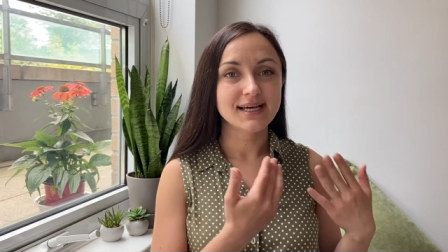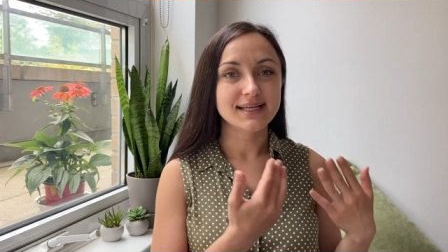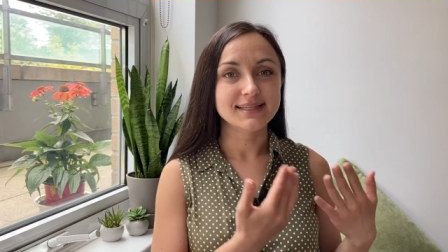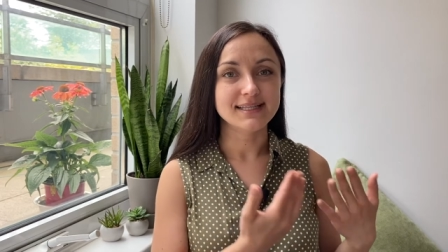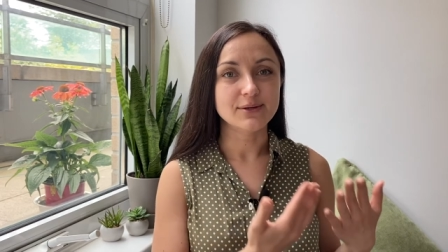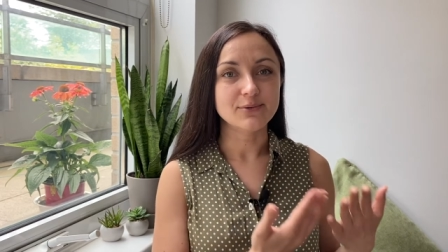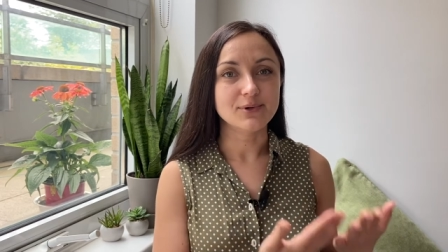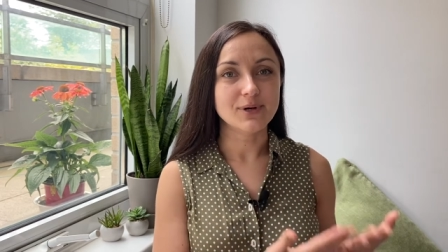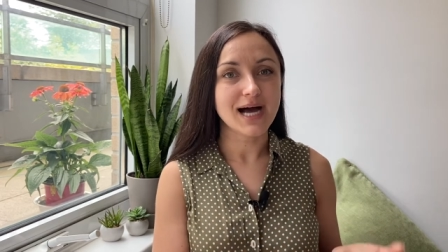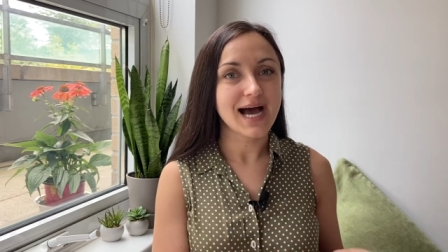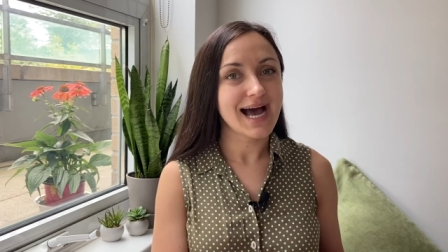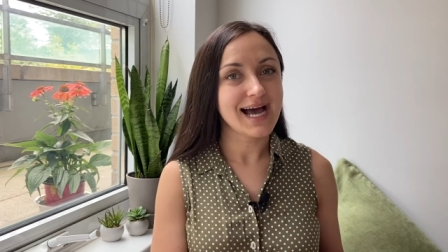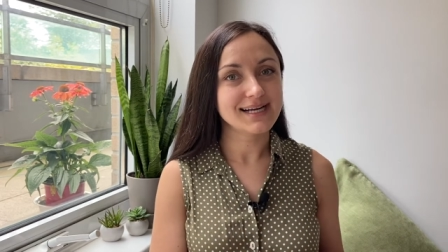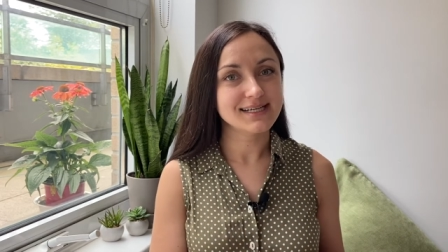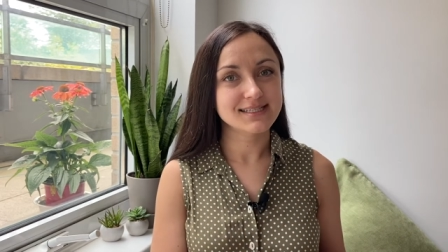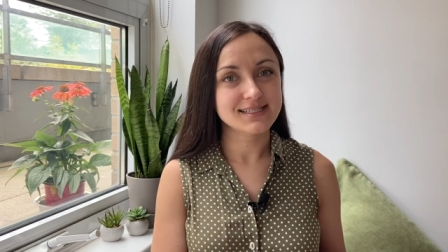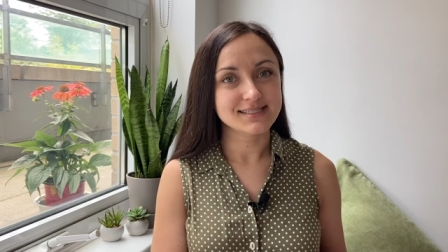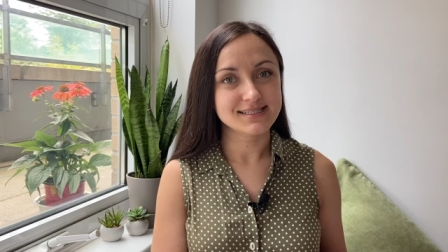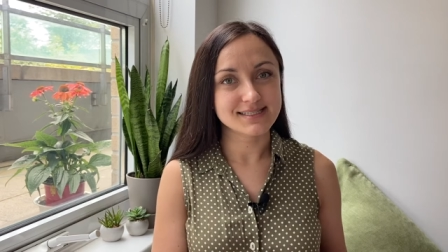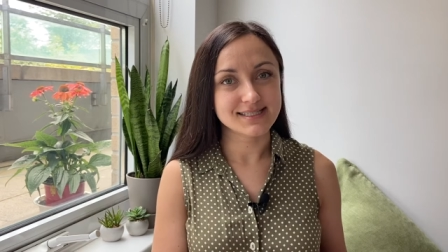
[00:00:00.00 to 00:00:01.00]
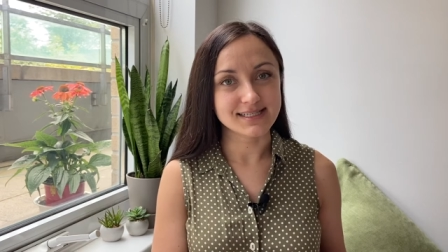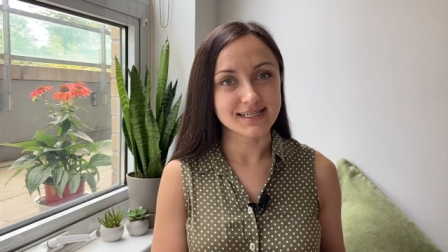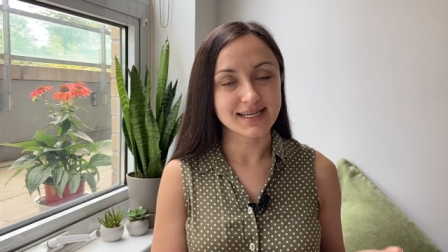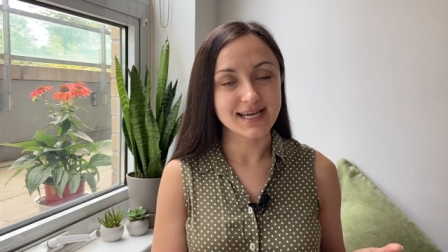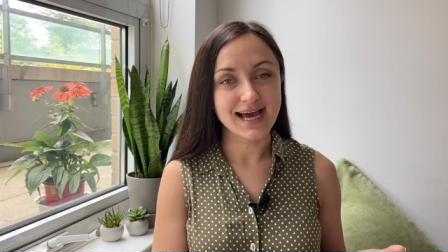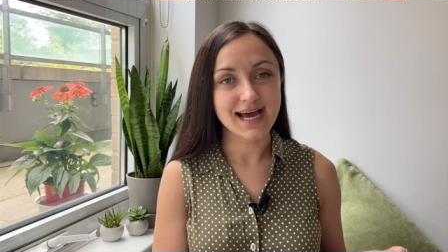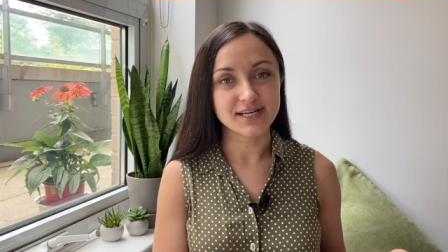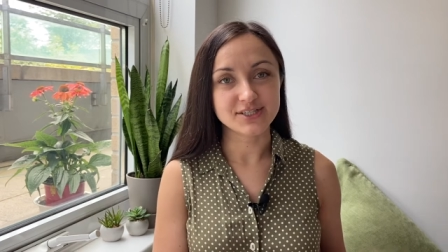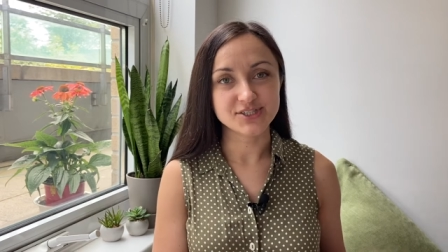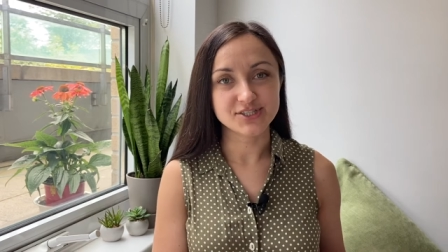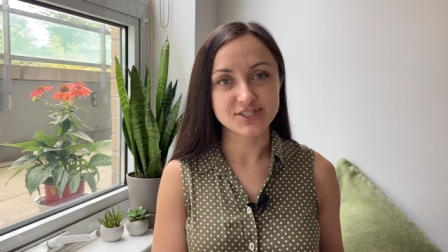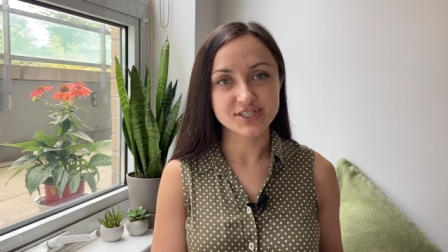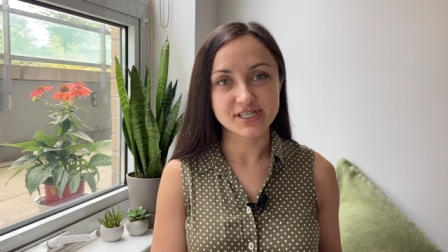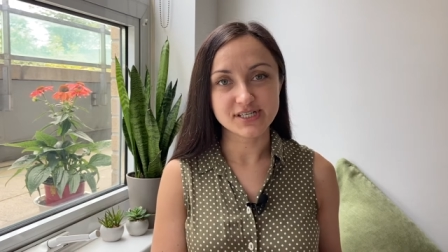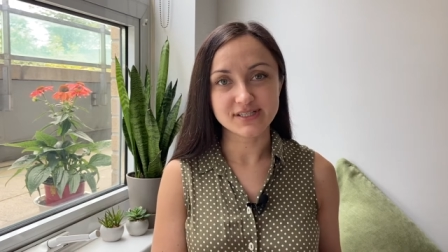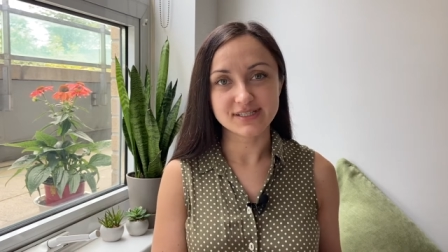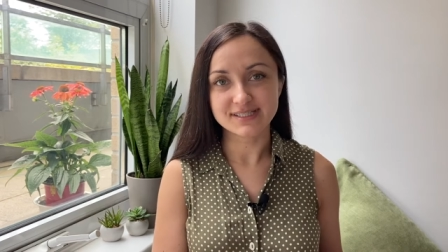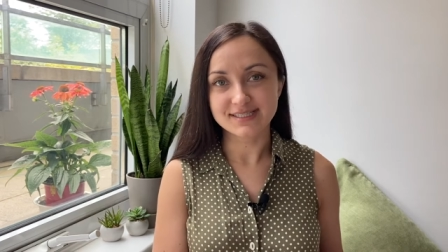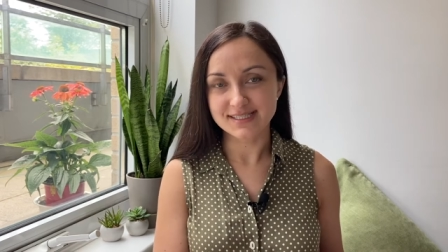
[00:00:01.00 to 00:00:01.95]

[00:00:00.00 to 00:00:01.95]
They will act as the cashier